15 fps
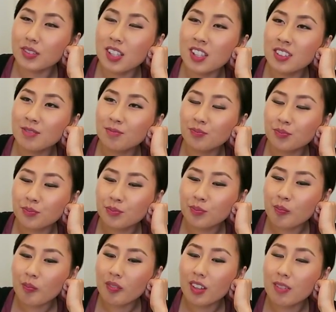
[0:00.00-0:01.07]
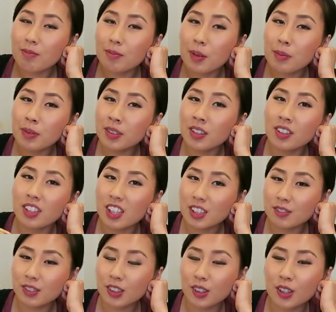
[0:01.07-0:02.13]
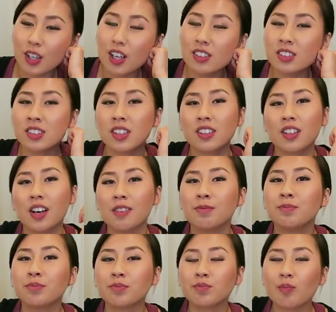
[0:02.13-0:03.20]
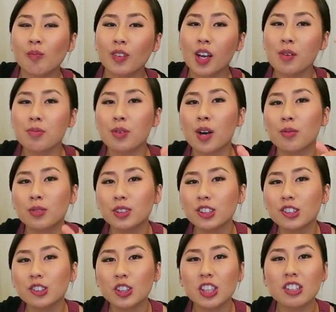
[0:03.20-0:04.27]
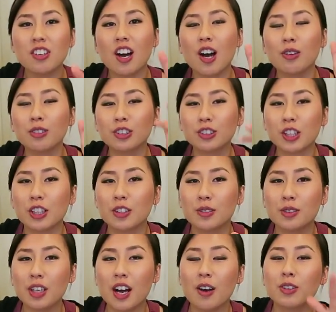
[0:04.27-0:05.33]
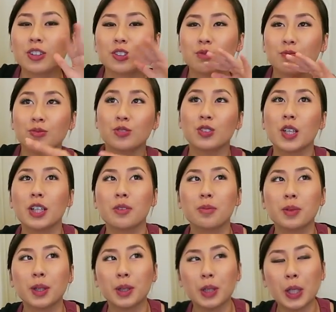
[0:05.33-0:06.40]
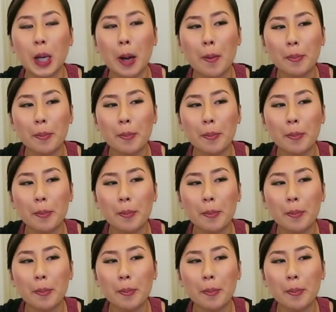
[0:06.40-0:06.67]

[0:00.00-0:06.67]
And remember the last video I said I promised you all that I would try to be